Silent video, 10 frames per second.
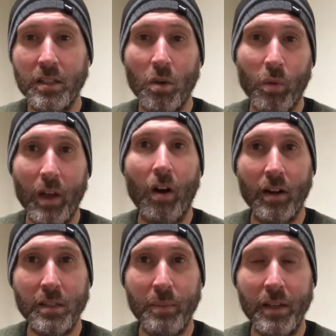So we are
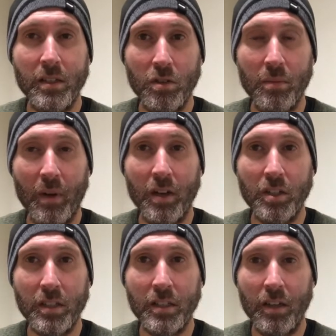expected to admonish
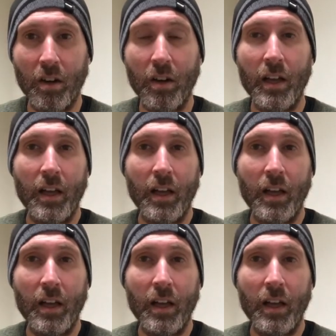the sinner.